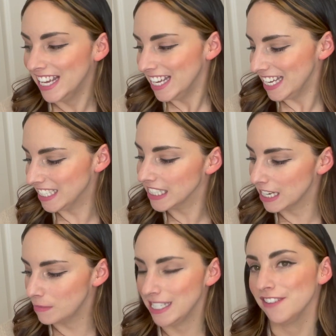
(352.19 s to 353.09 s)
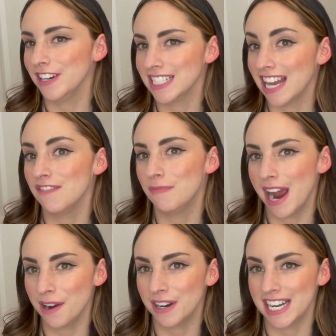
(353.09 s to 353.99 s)
it's a little bit different set of
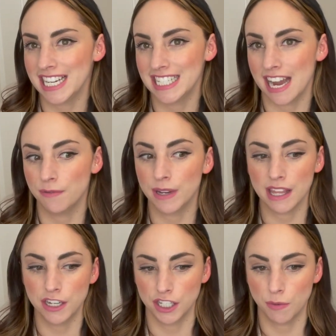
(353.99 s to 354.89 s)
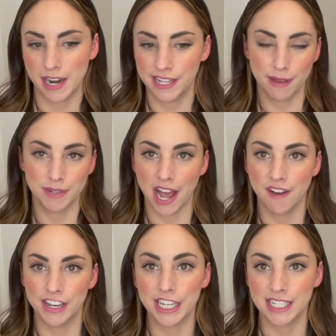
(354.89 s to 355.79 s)
priorities. I really just wanted them to
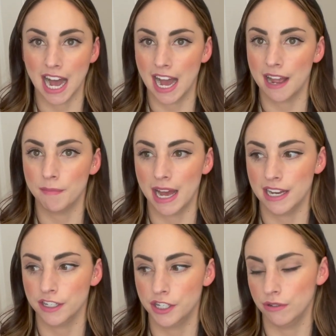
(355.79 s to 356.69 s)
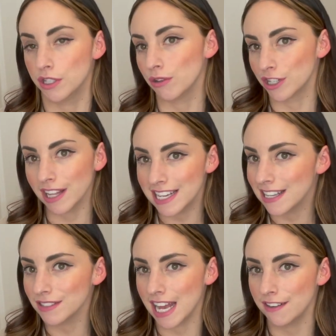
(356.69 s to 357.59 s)
have a good time and to socialize
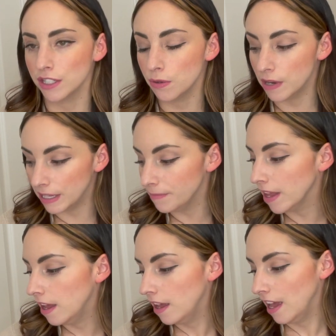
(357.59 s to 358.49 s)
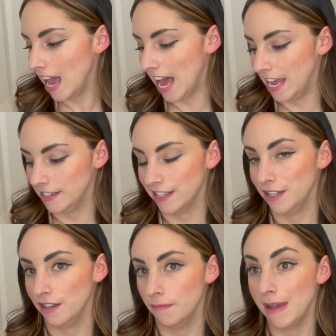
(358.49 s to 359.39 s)
outside of school. And
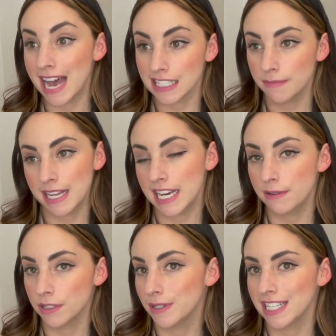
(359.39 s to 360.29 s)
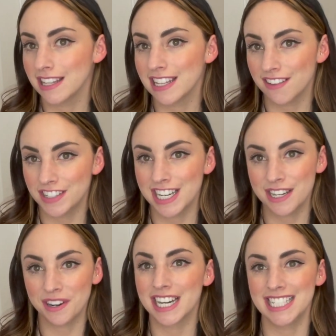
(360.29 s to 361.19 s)
the mask mandate was recently lifted in
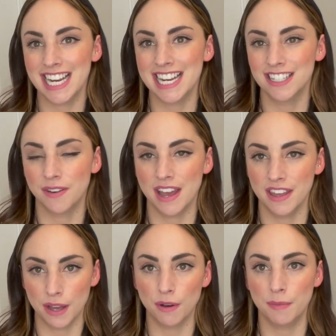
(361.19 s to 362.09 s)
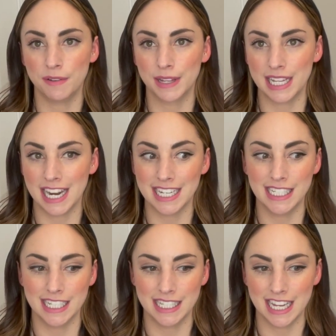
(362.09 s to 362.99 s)
New York State, so I think it will be really nice
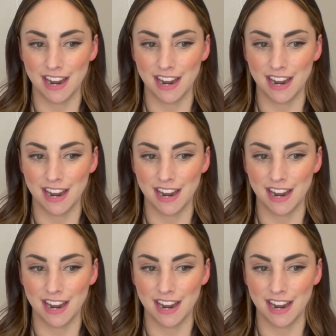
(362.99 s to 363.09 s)
to see